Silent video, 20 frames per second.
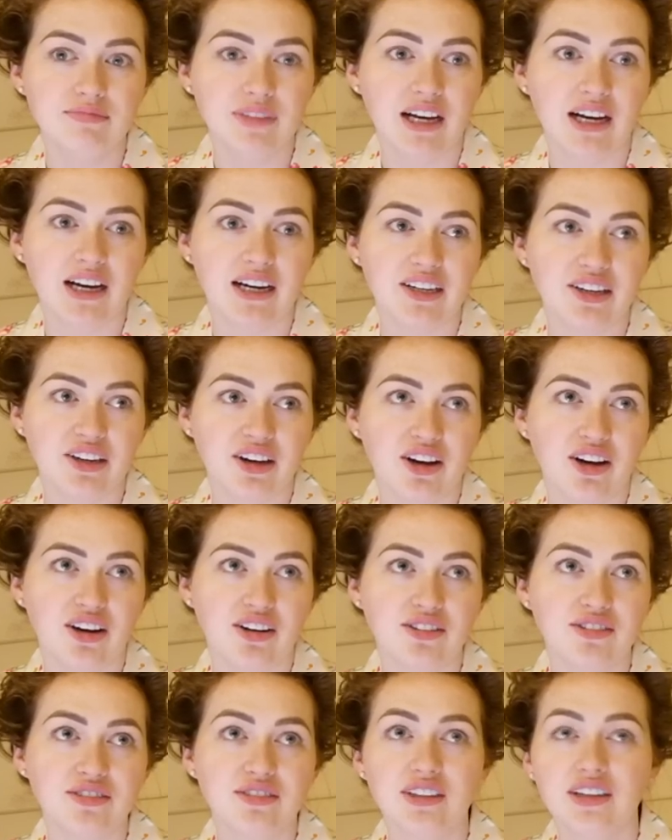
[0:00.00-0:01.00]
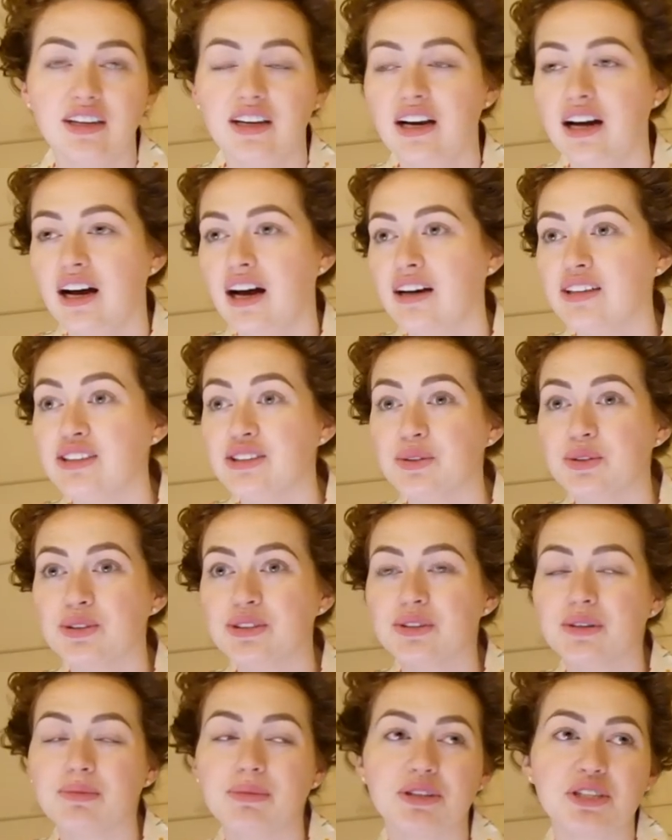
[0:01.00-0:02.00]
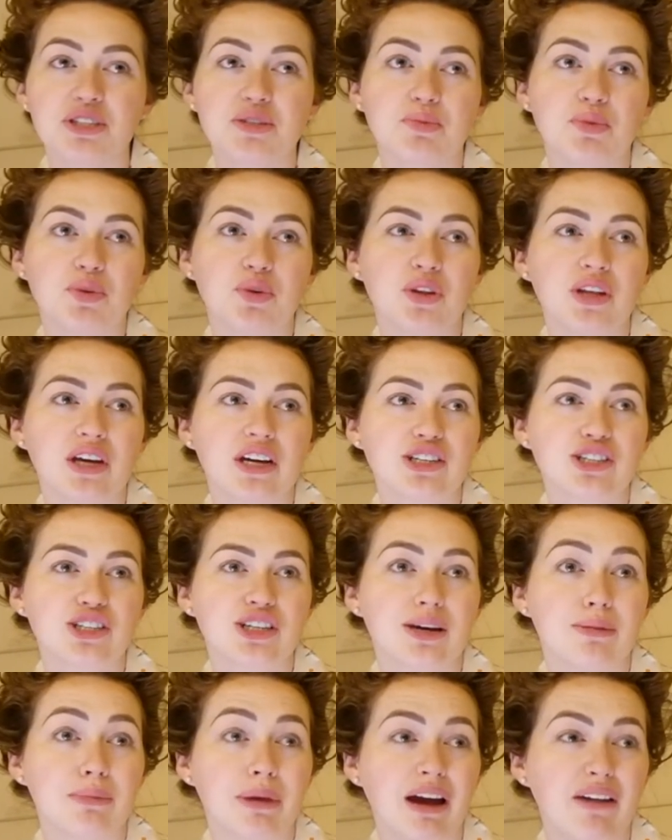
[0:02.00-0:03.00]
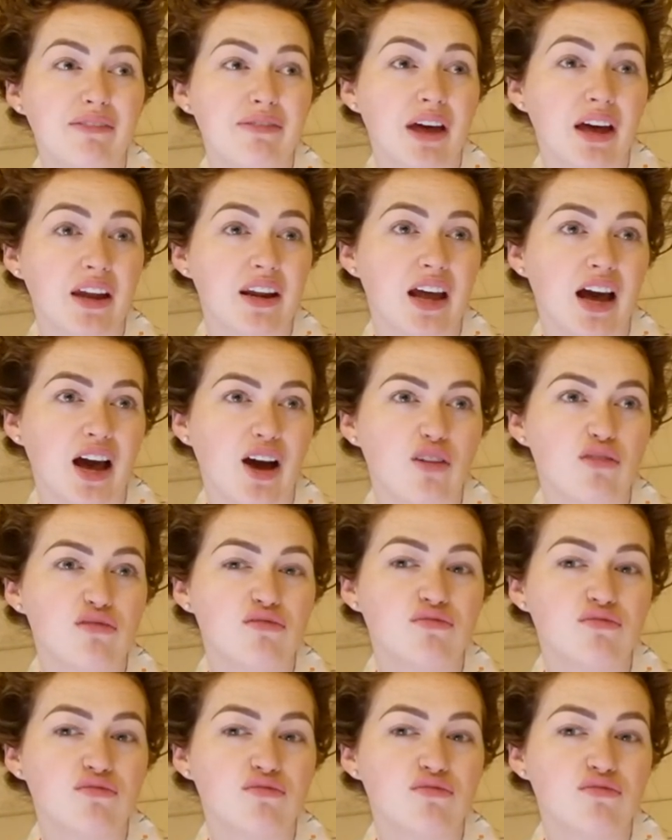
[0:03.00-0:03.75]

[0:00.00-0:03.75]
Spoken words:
I know. I do also have my smoothie actually, I might have that now.